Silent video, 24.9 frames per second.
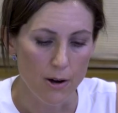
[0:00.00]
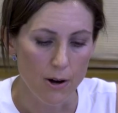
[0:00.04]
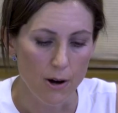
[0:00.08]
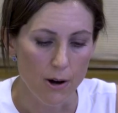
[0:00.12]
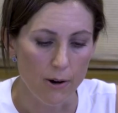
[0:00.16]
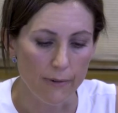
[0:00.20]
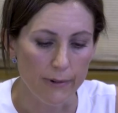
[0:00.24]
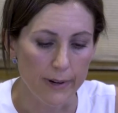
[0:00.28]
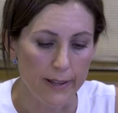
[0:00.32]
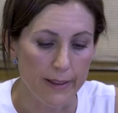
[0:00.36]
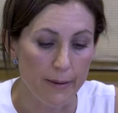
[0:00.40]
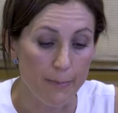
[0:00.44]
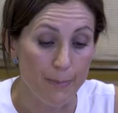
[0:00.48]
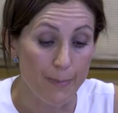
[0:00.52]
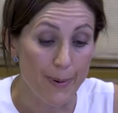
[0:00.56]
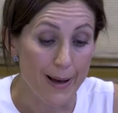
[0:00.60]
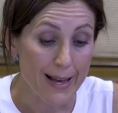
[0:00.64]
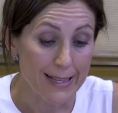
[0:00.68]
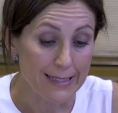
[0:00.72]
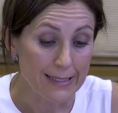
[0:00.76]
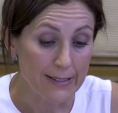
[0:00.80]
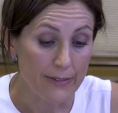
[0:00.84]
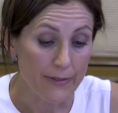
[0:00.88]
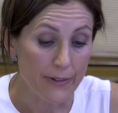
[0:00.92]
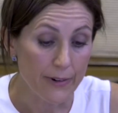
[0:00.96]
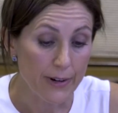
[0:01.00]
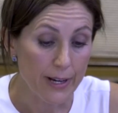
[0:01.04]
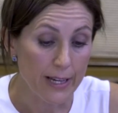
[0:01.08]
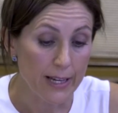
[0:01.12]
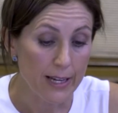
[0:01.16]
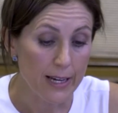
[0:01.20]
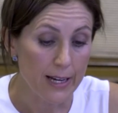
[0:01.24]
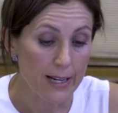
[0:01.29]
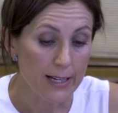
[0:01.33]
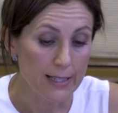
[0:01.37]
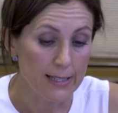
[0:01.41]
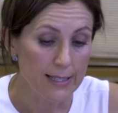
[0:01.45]
Over the past 3
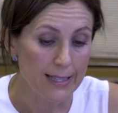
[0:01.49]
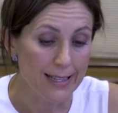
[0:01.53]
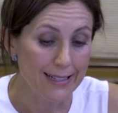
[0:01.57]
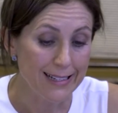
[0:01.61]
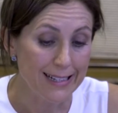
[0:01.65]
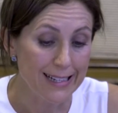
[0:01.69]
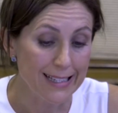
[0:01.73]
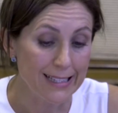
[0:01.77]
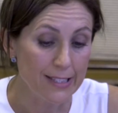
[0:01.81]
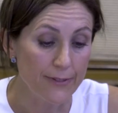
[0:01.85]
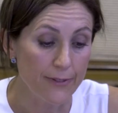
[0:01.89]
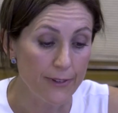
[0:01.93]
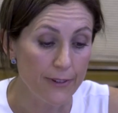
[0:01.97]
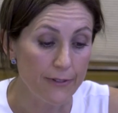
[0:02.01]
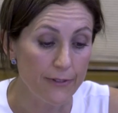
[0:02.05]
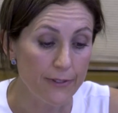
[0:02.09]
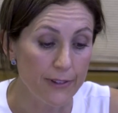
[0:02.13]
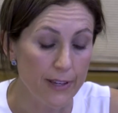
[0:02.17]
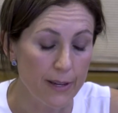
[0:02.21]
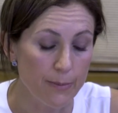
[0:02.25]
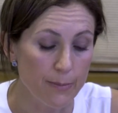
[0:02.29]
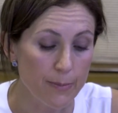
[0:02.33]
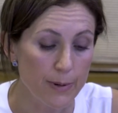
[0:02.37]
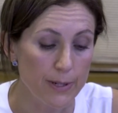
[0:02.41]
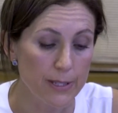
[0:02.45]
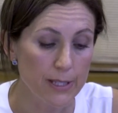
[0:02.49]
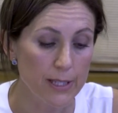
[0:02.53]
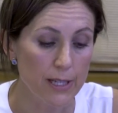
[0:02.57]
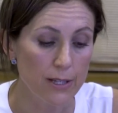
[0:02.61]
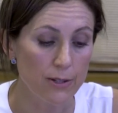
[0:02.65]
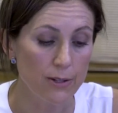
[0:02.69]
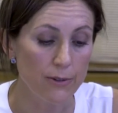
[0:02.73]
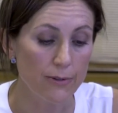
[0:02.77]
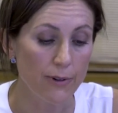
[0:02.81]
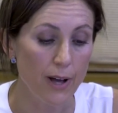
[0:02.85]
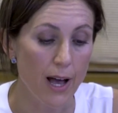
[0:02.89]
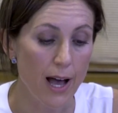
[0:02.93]
years, at least
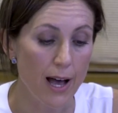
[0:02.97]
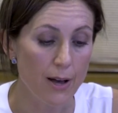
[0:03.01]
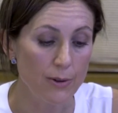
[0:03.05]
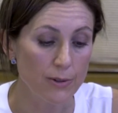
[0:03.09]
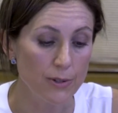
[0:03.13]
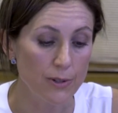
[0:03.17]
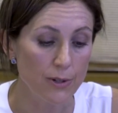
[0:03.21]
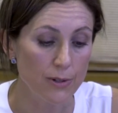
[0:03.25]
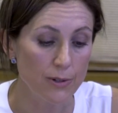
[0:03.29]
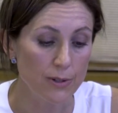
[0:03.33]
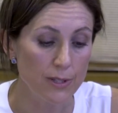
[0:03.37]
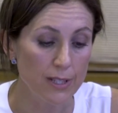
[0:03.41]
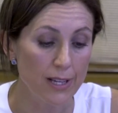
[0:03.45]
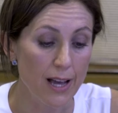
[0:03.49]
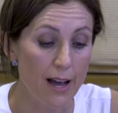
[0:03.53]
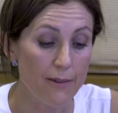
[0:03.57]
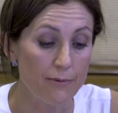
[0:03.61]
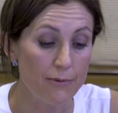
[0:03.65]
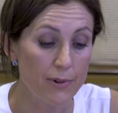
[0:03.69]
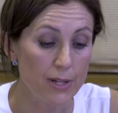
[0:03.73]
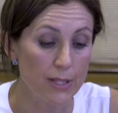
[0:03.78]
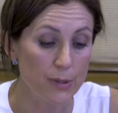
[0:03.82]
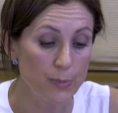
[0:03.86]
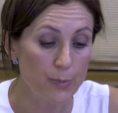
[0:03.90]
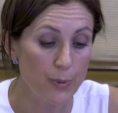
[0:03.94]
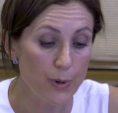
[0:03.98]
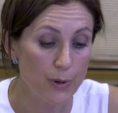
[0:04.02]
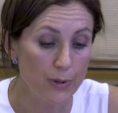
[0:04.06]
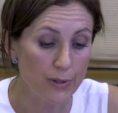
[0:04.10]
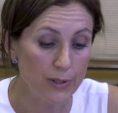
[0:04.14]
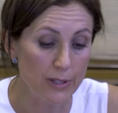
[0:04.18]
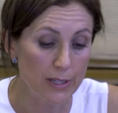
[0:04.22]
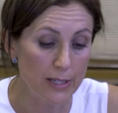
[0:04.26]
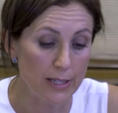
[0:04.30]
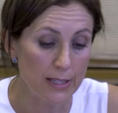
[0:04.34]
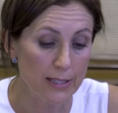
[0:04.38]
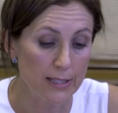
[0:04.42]
15% of households have
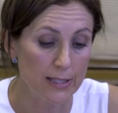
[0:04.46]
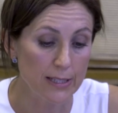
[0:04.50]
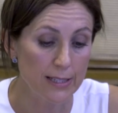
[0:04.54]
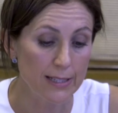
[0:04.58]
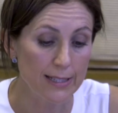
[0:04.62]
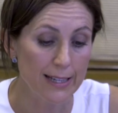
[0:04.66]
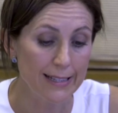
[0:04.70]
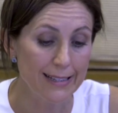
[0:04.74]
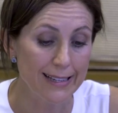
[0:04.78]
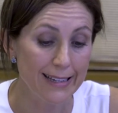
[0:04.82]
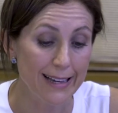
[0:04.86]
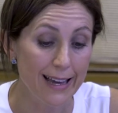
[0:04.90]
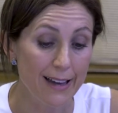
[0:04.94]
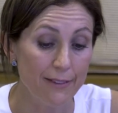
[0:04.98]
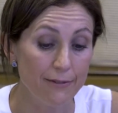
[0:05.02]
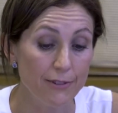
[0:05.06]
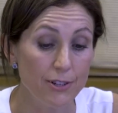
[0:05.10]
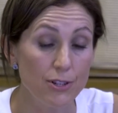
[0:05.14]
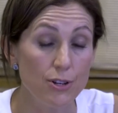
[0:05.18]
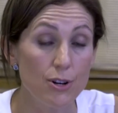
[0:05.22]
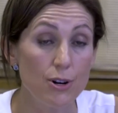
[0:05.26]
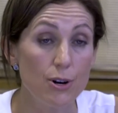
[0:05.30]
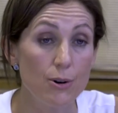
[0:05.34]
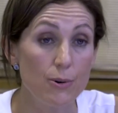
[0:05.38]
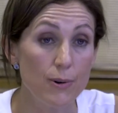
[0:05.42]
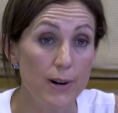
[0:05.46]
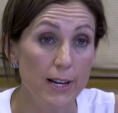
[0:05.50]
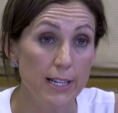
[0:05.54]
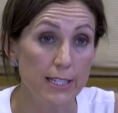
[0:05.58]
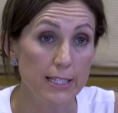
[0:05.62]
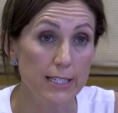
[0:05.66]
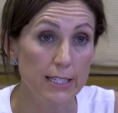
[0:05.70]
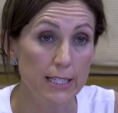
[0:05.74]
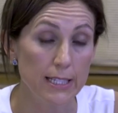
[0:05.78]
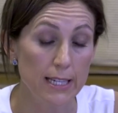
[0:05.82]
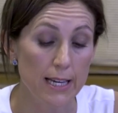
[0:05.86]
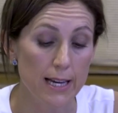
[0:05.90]
responded that they have no
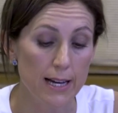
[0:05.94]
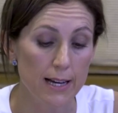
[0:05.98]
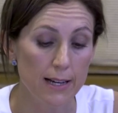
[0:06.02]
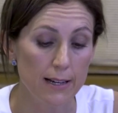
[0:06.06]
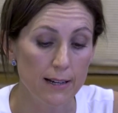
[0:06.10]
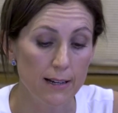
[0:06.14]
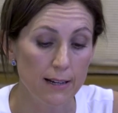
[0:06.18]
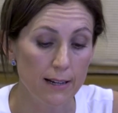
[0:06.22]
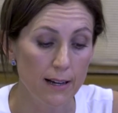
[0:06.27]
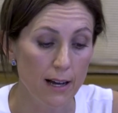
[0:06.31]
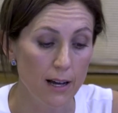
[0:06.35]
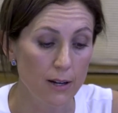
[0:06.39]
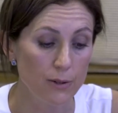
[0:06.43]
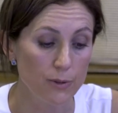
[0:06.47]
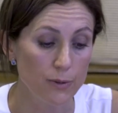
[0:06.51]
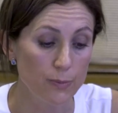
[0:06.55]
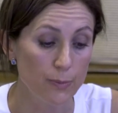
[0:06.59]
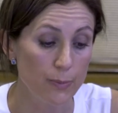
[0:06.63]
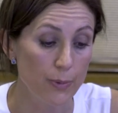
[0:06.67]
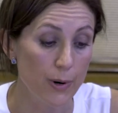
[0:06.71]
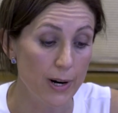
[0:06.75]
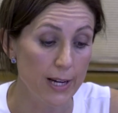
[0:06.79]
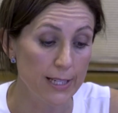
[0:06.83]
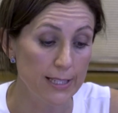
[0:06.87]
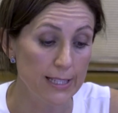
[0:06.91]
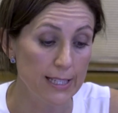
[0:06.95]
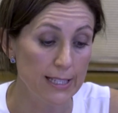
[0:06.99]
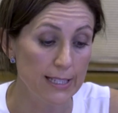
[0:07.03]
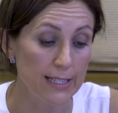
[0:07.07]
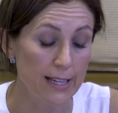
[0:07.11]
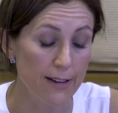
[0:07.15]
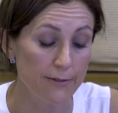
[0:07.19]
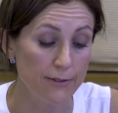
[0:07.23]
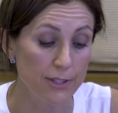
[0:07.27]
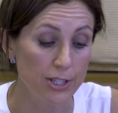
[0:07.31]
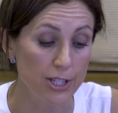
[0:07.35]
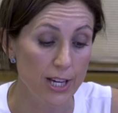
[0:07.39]
idea how prices
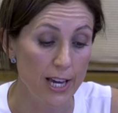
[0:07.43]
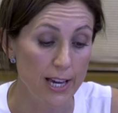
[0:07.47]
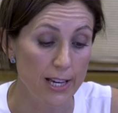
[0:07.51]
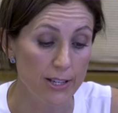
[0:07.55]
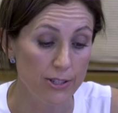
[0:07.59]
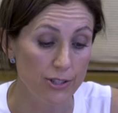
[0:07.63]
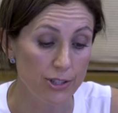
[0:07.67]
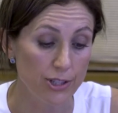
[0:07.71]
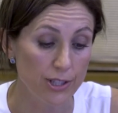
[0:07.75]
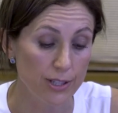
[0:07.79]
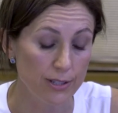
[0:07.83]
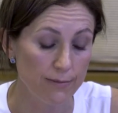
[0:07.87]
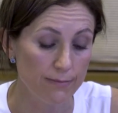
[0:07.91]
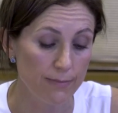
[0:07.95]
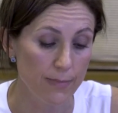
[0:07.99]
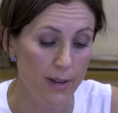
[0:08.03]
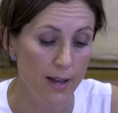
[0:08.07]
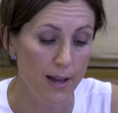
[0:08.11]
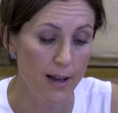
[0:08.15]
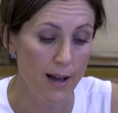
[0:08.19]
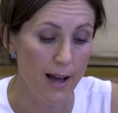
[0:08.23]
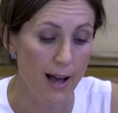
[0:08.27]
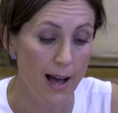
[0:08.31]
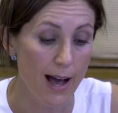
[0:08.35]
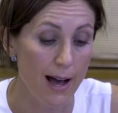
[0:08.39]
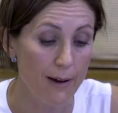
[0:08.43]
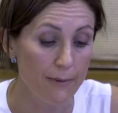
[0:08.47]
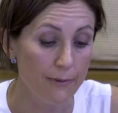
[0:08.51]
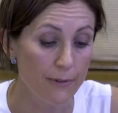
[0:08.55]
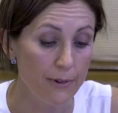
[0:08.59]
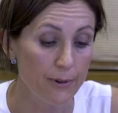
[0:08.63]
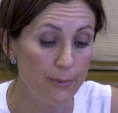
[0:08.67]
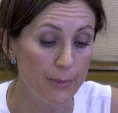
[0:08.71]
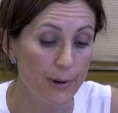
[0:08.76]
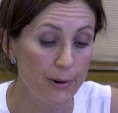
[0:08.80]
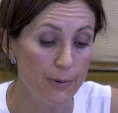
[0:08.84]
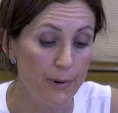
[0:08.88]
have changed, up
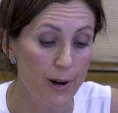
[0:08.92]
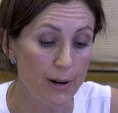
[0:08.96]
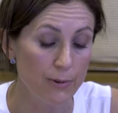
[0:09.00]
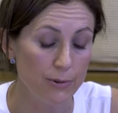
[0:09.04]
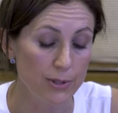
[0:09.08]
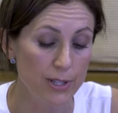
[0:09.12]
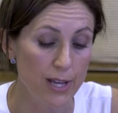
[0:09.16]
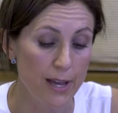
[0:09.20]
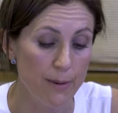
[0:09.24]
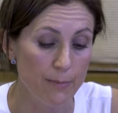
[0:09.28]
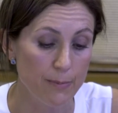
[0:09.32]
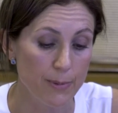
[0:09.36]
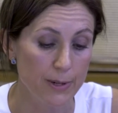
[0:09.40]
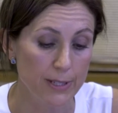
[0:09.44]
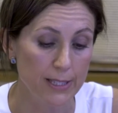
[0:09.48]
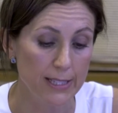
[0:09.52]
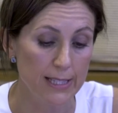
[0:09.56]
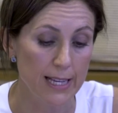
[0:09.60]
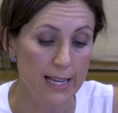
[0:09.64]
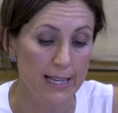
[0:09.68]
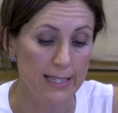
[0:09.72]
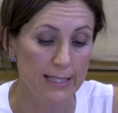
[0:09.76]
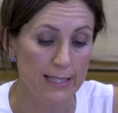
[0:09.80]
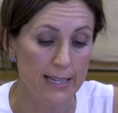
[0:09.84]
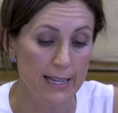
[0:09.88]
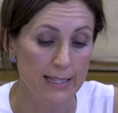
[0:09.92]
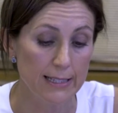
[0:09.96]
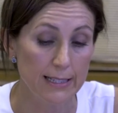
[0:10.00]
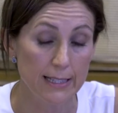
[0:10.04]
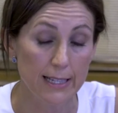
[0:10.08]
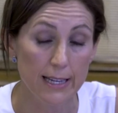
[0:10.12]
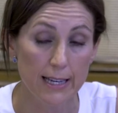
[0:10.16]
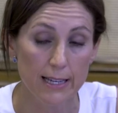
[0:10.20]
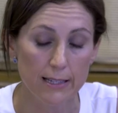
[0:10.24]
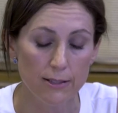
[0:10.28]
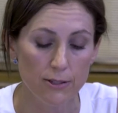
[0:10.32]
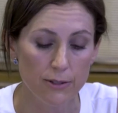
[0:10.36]
from around 10% at
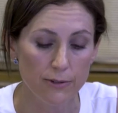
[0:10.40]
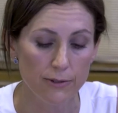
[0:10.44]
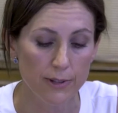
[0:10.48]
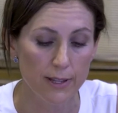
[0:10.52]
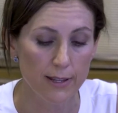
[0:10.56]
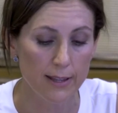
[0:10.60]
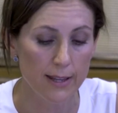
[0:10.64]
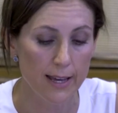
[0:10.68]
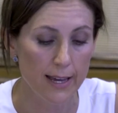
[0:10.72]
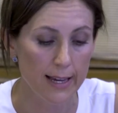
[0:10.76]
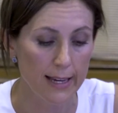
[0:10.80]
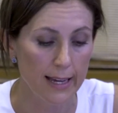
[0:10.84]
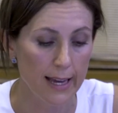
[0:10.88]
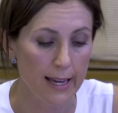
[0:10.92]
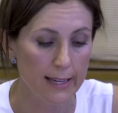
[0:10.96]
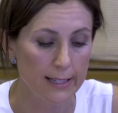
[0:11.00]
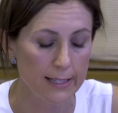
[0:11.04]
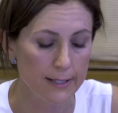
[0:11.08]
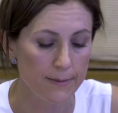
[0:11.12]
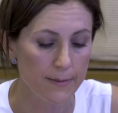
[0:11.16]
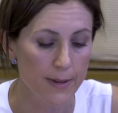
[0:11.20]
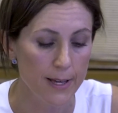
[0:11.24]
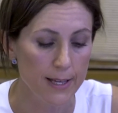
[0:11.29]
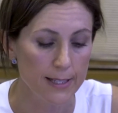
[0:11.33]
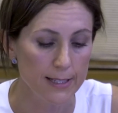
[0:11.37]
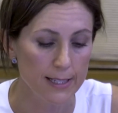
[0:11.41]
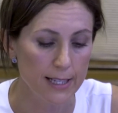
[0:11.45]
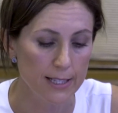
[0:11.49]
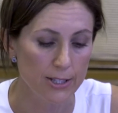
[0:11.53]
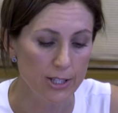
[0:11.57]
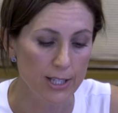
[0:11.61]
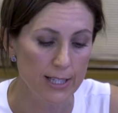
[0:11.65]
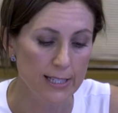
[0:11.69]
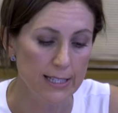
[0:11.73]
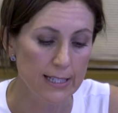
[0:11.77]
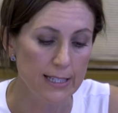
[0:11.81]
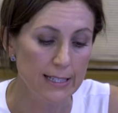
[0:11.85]
the end of the decade,
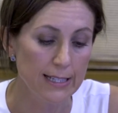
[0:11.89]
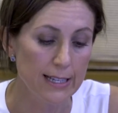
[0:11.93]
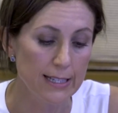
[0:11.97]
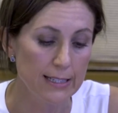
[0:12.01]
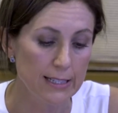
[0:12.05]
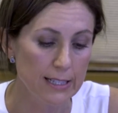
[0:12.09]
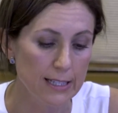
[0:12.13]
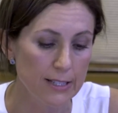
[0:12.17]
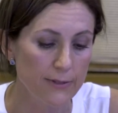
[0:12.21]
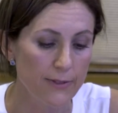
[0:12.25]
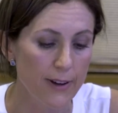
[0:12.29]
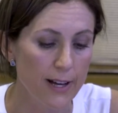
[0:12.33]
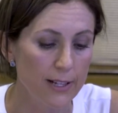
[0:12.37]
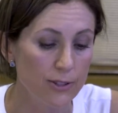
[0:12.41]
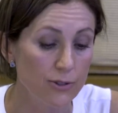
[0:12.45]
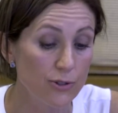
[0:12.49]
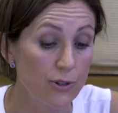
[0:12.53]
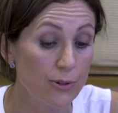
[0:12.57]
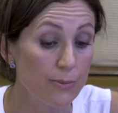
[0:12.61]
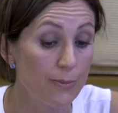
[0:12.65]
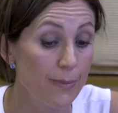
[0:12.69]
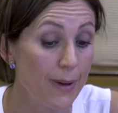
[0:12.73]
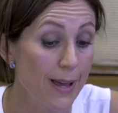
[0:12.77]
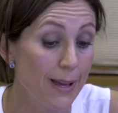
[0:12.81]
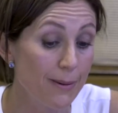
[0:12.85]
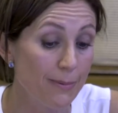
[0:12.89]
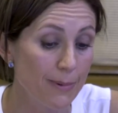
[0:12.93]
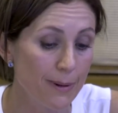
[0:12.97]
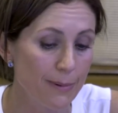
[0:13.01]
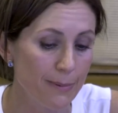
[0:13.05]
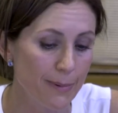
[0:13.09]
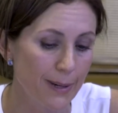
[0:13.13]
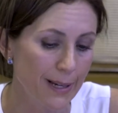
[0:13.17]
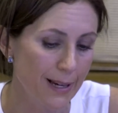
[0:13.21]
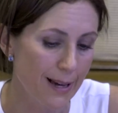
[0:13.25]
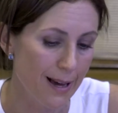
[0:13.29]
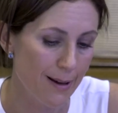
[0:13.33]
suggesting that this factor may be
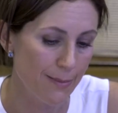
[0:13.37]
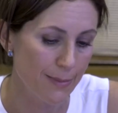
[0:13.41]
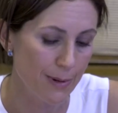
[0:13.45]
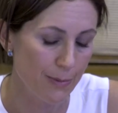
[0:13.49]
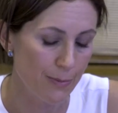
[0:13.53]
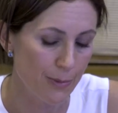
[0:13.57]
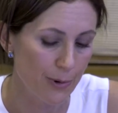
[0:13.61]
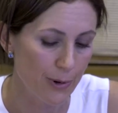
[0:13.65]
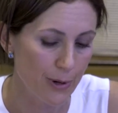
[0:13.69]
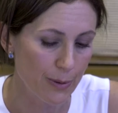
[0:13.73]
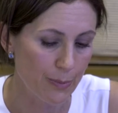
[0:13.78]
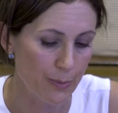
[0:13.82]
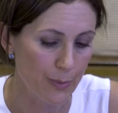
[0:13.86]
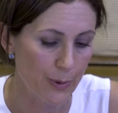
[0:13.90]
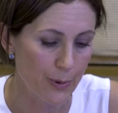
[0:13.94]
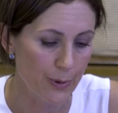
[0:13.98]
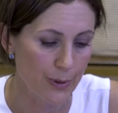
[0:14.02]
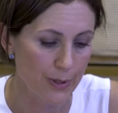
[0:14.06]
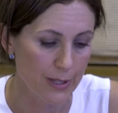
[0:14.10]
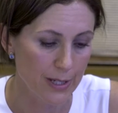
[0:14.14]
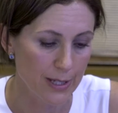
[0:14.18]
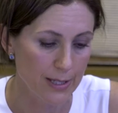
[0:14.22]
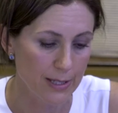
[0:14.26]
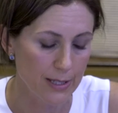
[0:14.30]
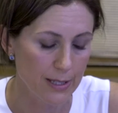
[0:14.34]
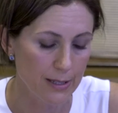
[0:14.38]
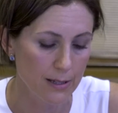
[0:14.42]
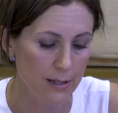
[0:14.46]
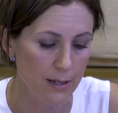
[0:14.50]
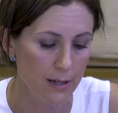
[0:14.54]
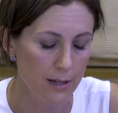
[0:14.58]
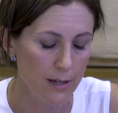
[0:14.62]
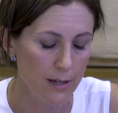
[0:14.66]
becoming more important.